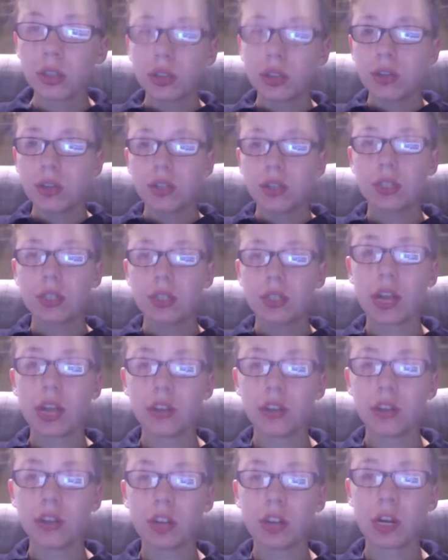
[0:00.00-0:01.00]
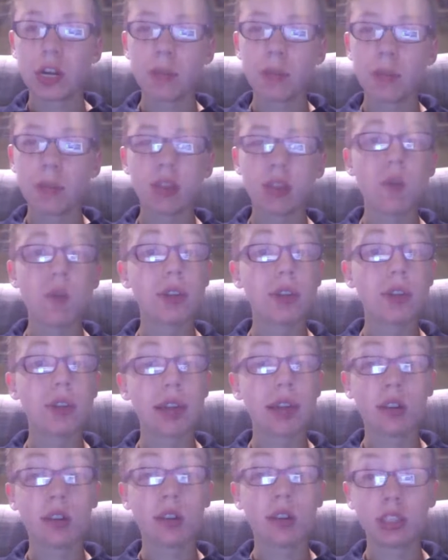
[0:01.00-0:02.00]
Tyler, are you talking about the Wildcat at
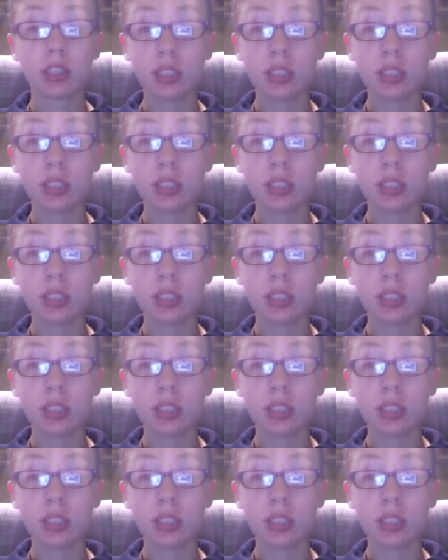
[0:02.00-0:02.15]
Hershey?